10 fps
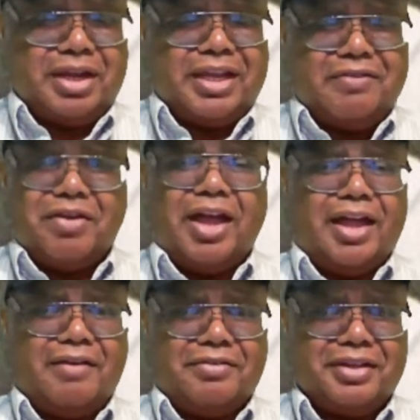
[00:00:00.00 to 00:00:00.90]
to
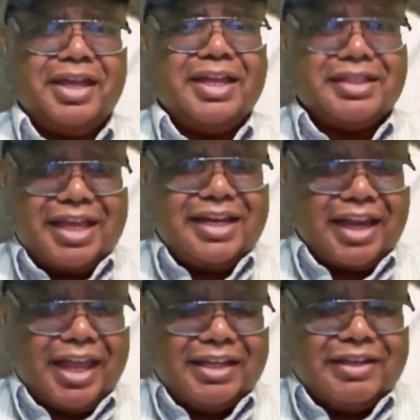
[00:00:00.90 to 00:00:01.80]
evolve.
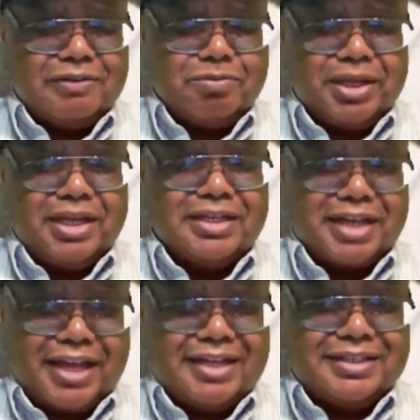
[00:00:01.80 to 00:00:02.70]
They like us
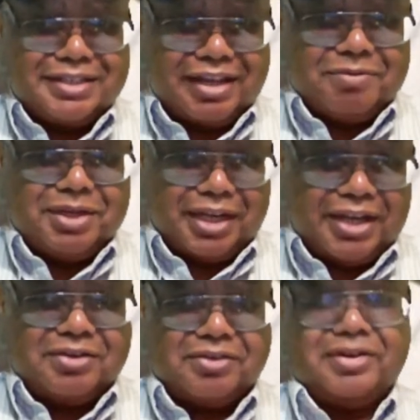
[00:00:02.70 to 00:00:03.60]
being nice,
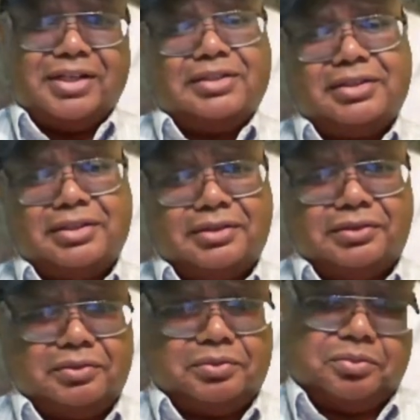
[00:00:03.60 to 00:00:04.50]
dumb, and ignorant.